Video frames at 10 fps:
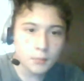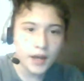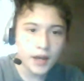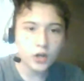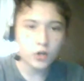
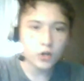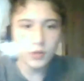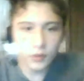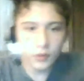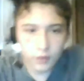Back
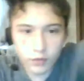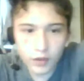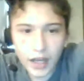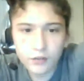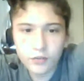home, the
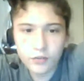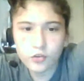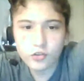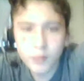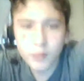lack of
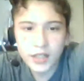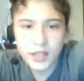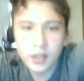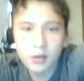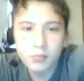social
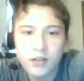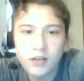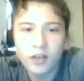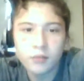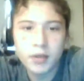media
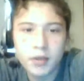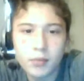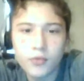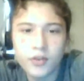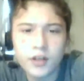means that people sit